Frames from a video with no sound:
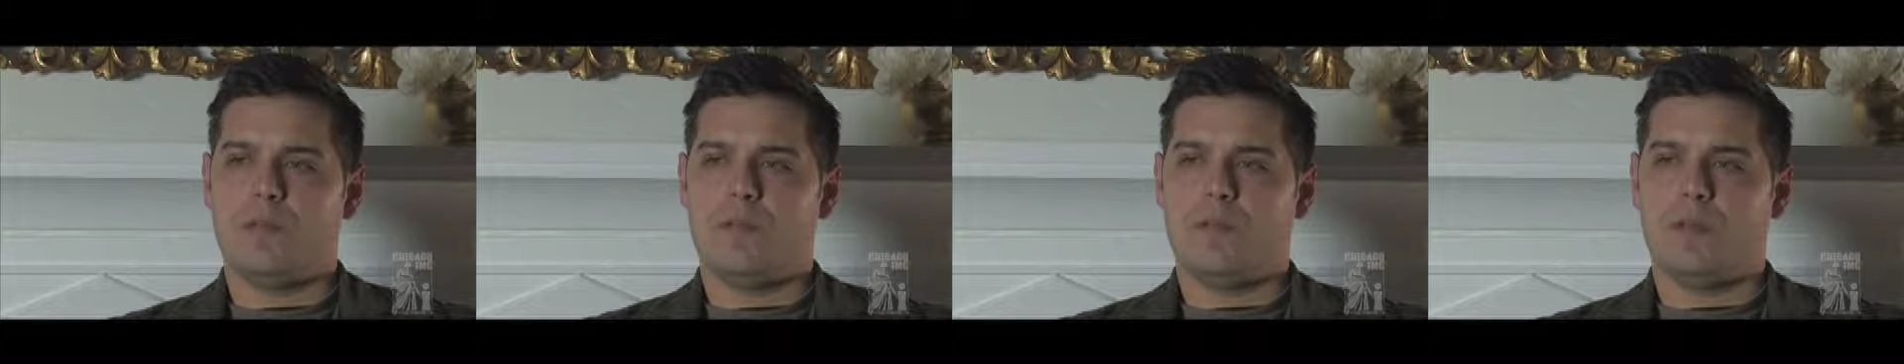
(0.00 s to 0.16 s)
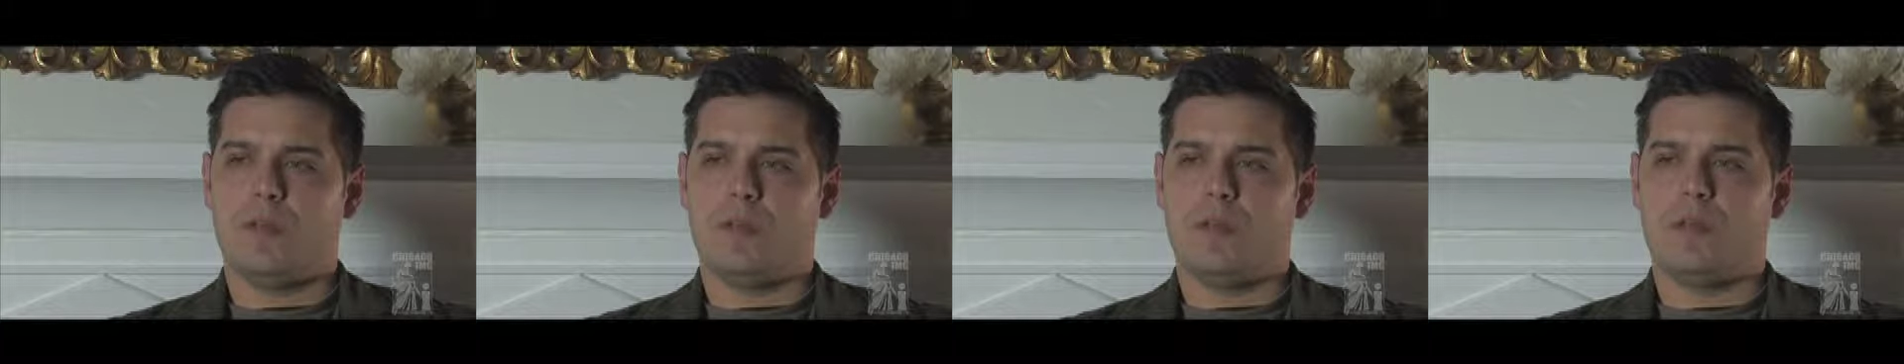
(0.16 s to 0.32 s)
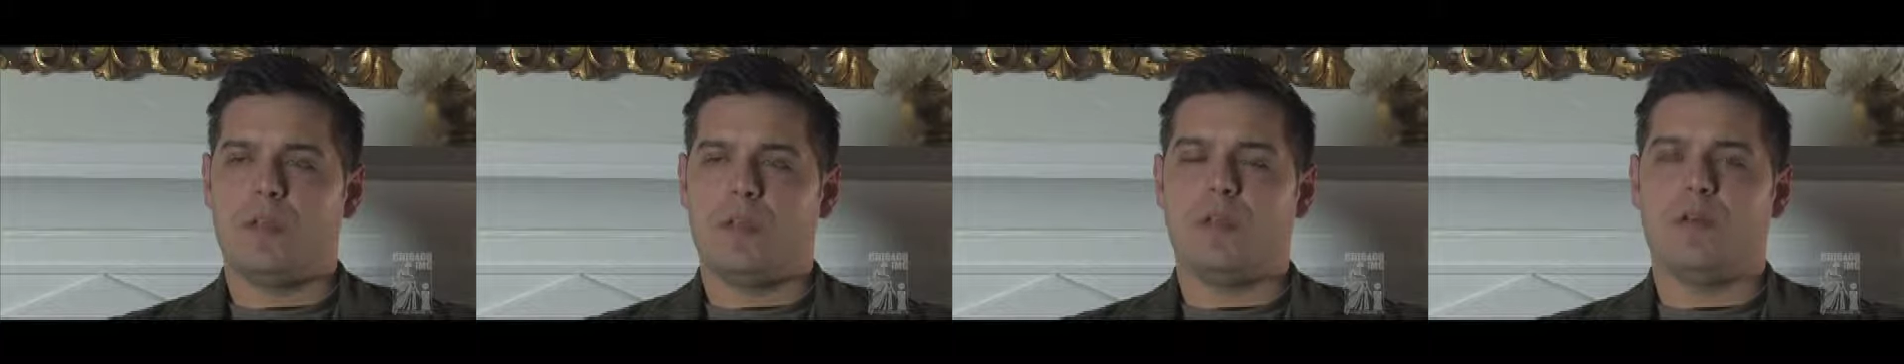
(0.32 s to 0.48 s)

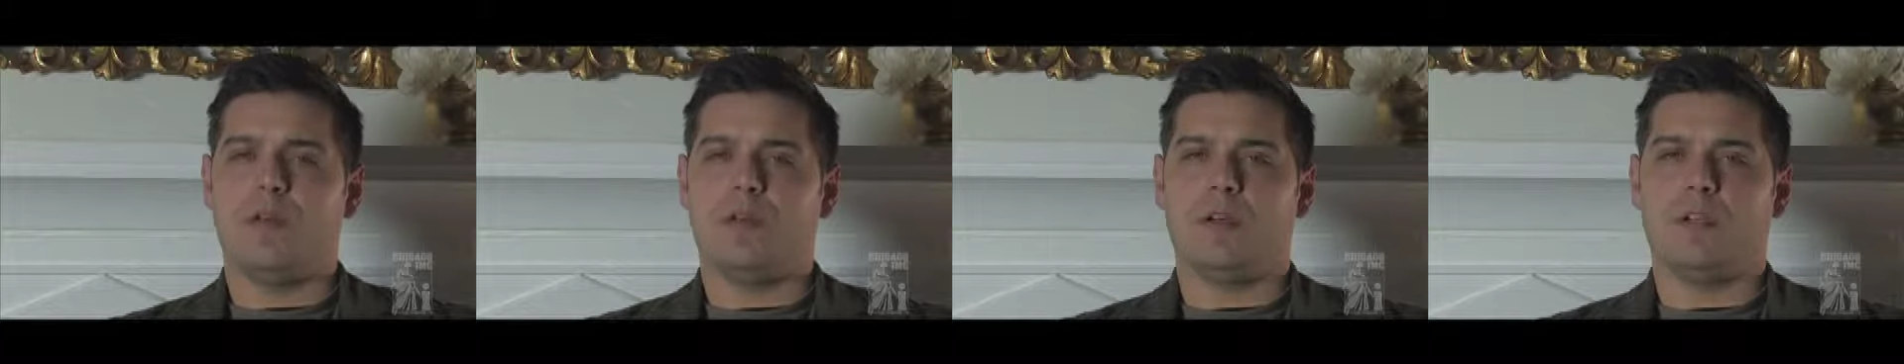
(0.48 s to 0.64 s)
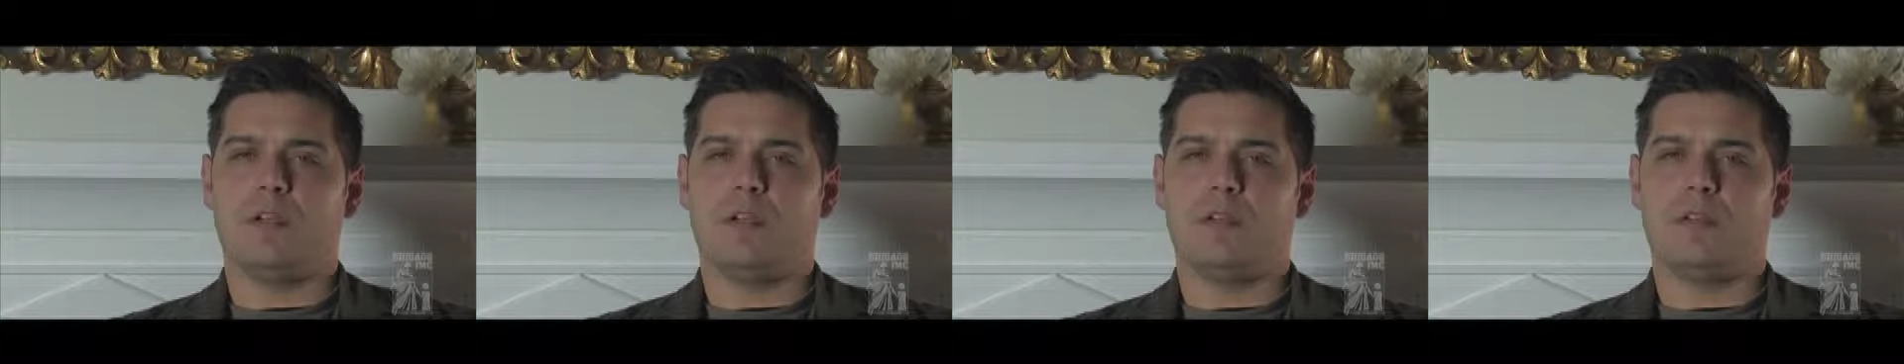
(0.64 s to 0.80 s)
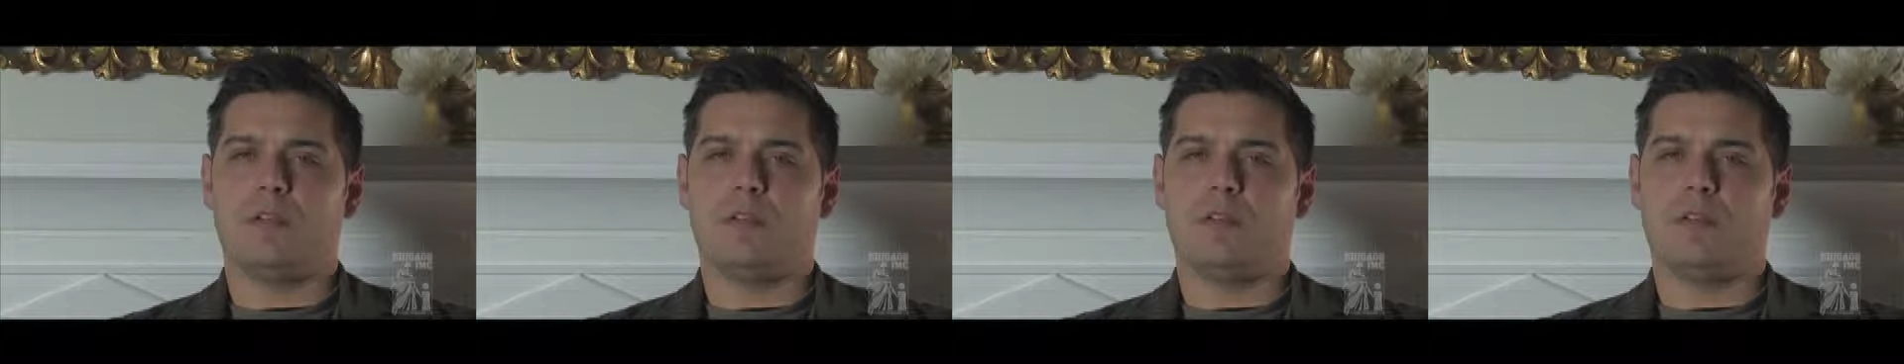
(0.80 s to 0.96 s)
Very
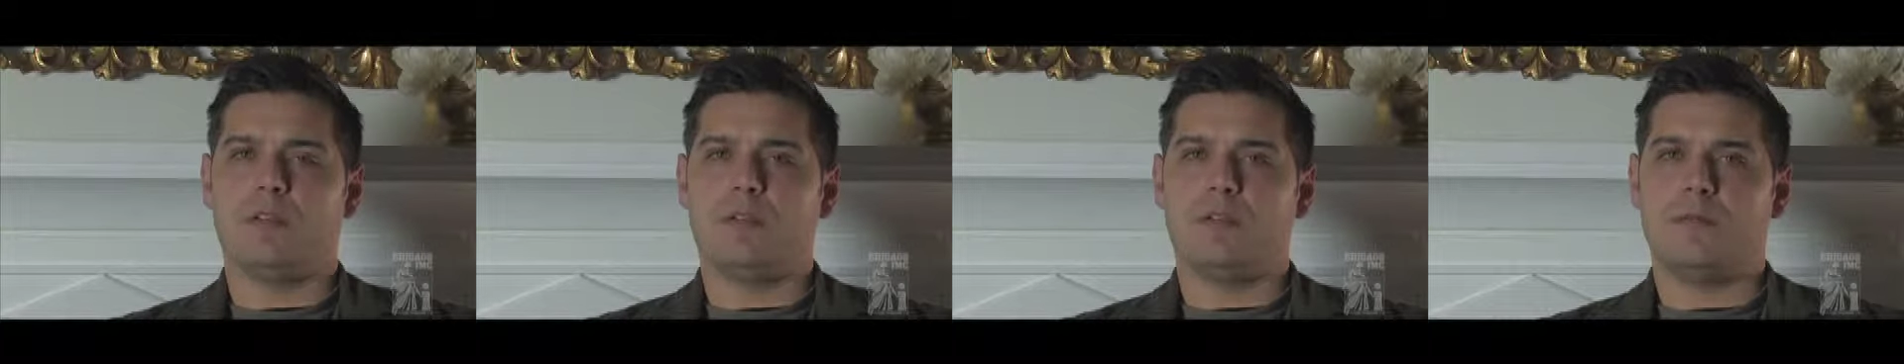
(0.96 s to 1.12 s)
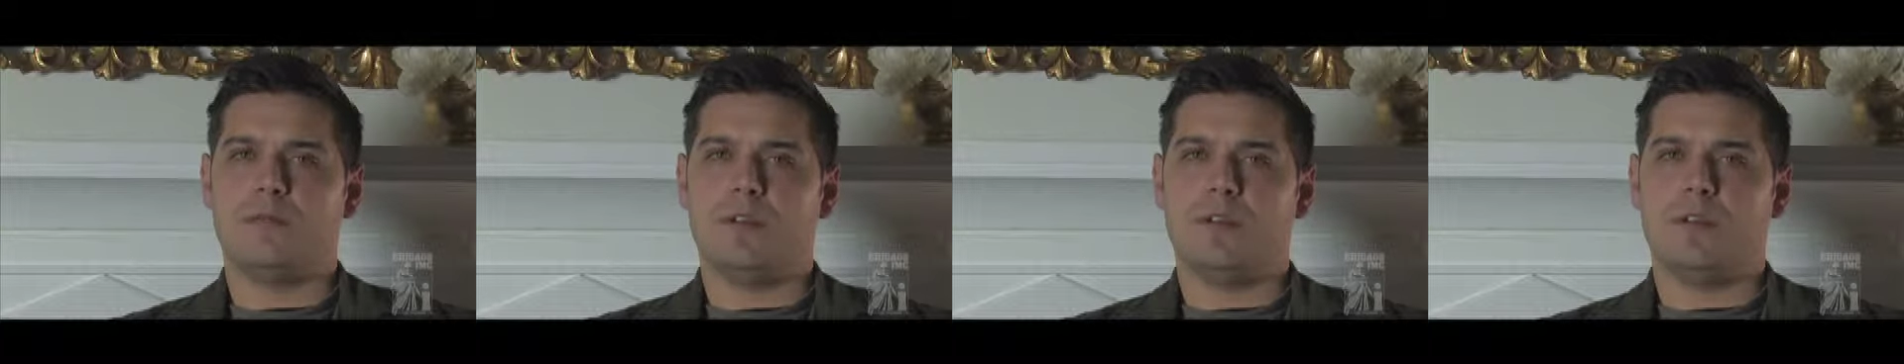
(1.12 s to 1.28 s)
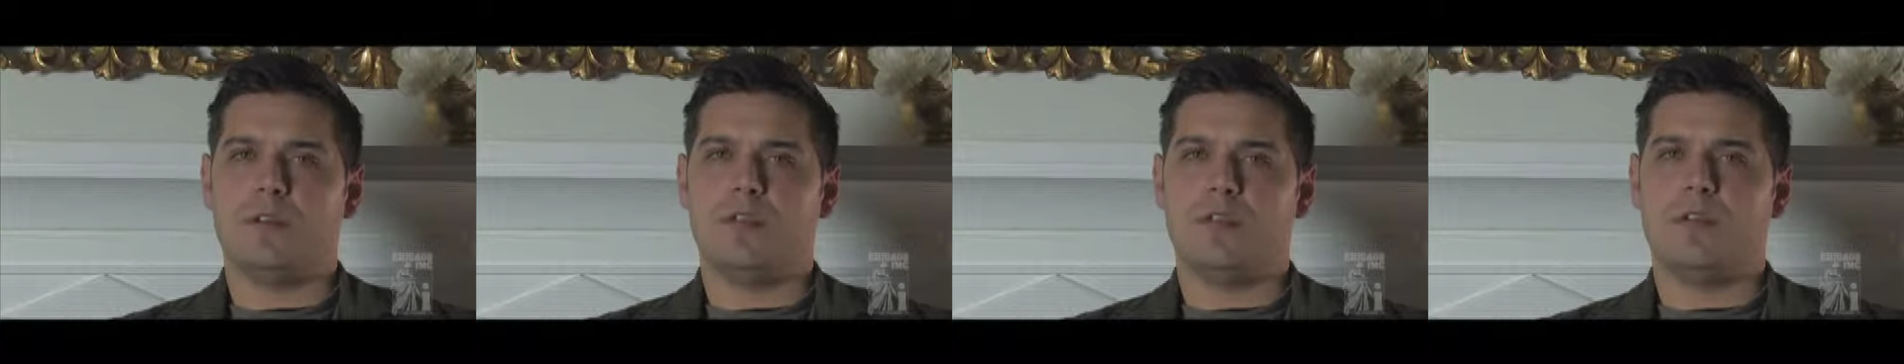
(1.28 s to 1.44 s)
curious, very